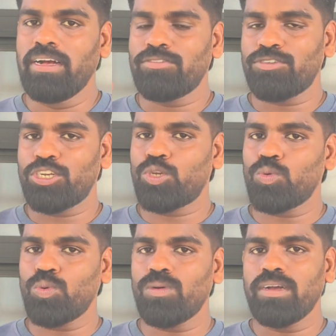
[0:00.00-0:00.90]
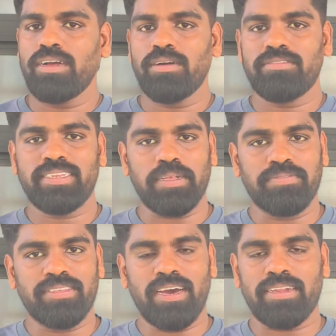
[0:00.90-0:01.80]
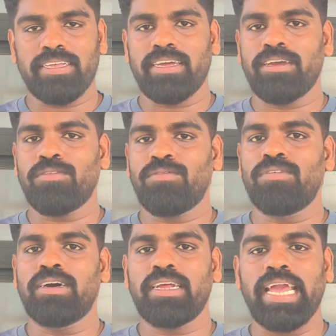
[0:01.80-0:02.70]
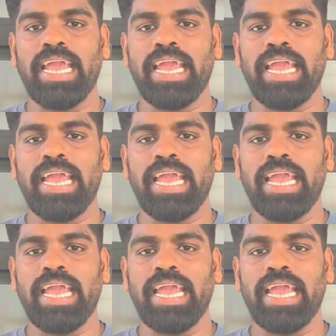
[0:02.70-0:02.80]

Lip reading: So two steps are there where